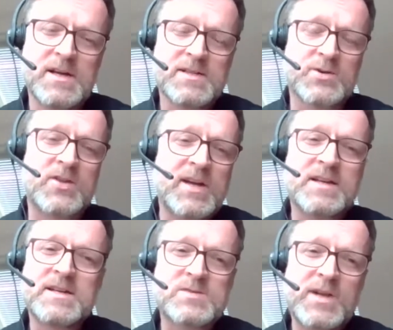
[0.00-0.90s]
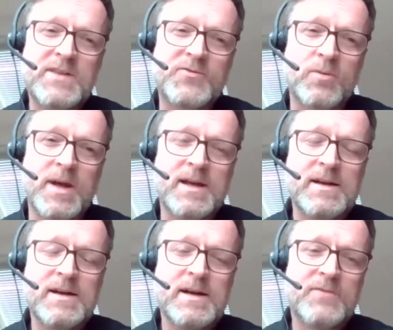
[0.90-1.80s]
So I think it is really from a
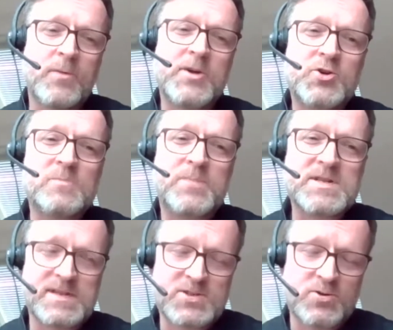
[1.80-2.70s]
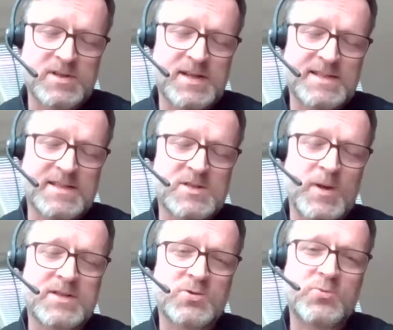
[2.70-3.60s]
good business context as
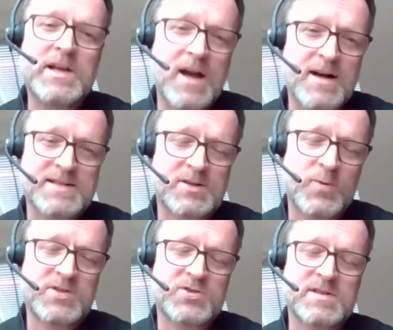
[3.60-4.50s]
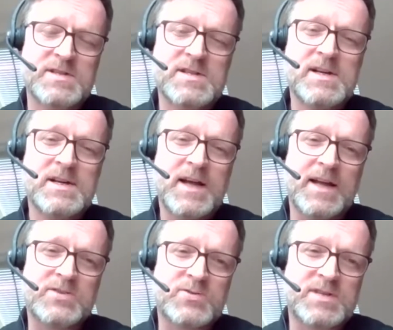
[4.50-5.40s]
well to really ask the questions
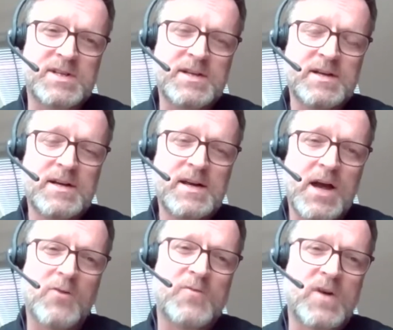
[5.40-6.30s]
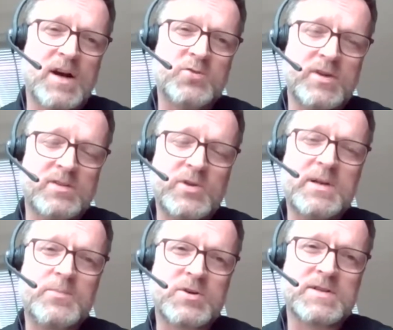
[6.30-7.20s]
and to see how far you can
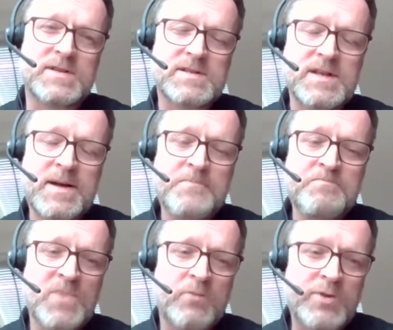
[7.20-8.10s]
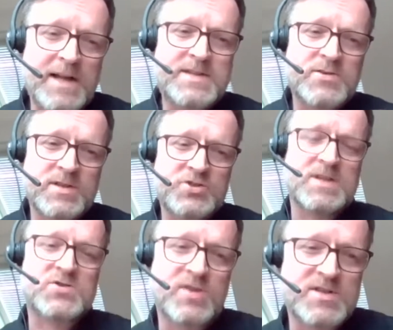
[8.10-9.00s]
really push this. Related to the
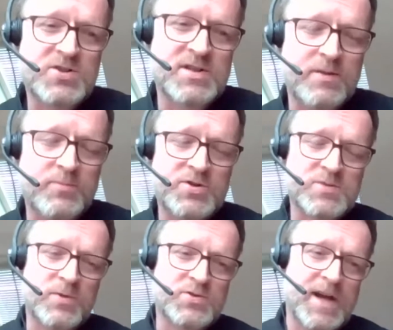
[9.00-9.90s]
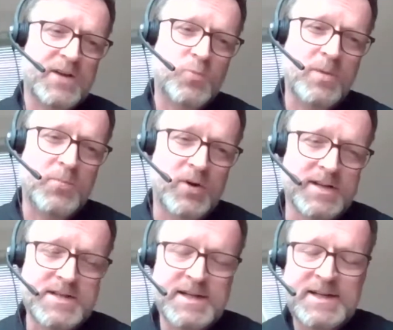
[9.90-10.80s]
just transition, I would just want to add one point.